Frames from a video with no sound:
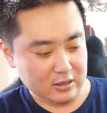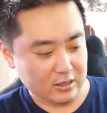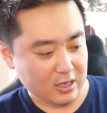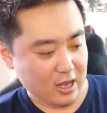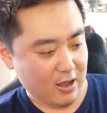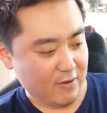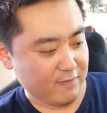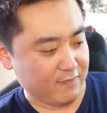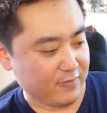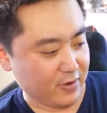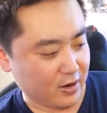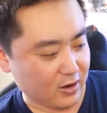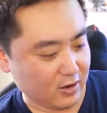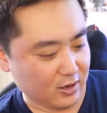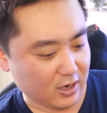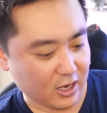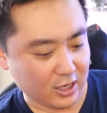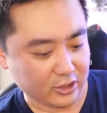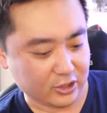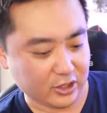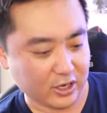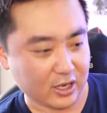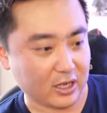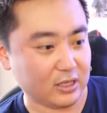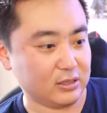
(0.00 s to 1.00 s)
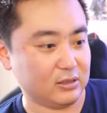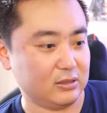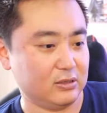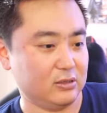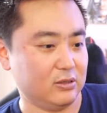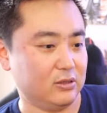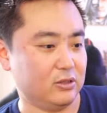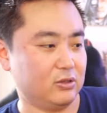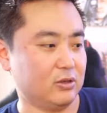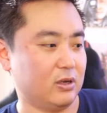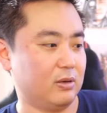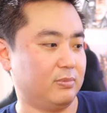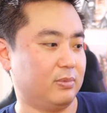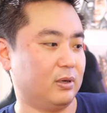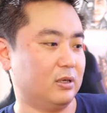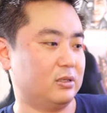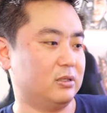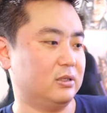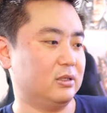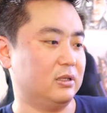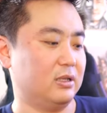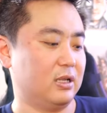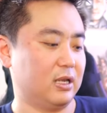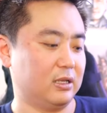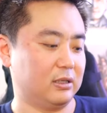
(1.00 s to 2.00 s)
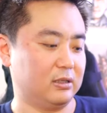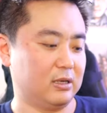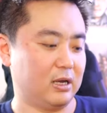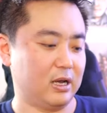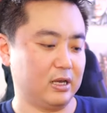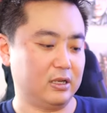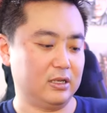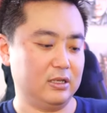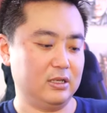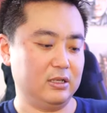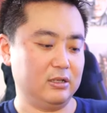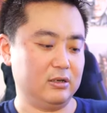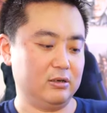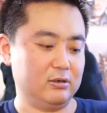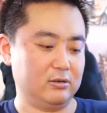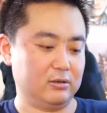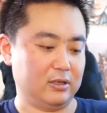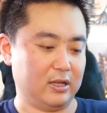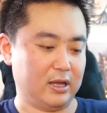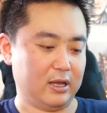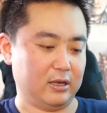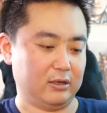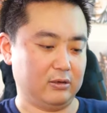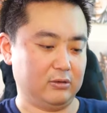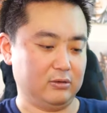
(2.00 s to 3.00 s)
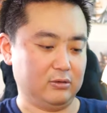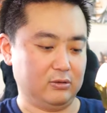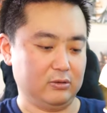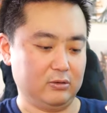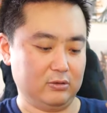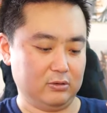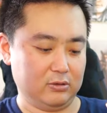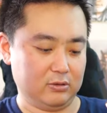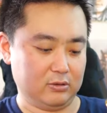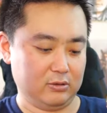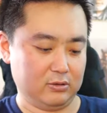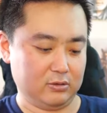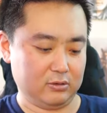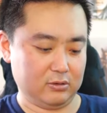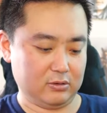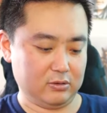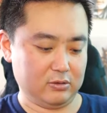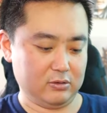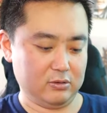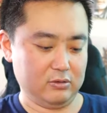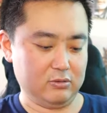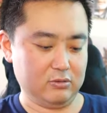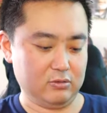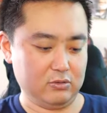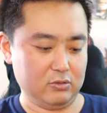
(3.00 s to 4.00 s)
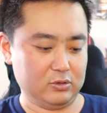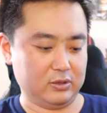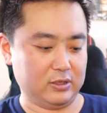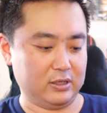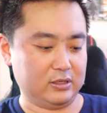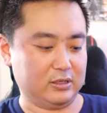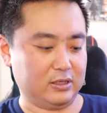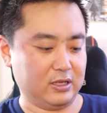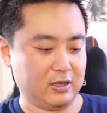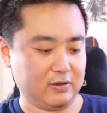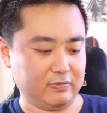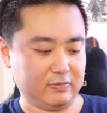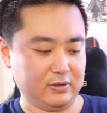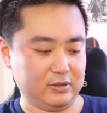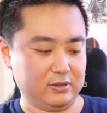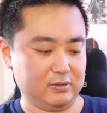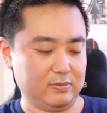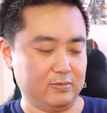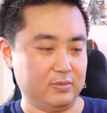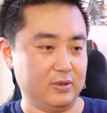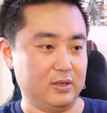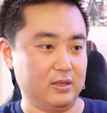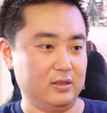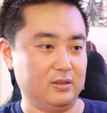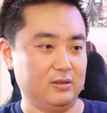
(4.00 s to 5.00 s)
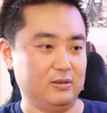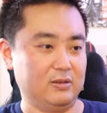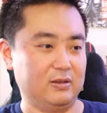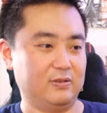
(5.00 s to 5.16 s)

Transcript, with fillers: I have very large hands, so unboxing like tiny little like looks and stuff is a bit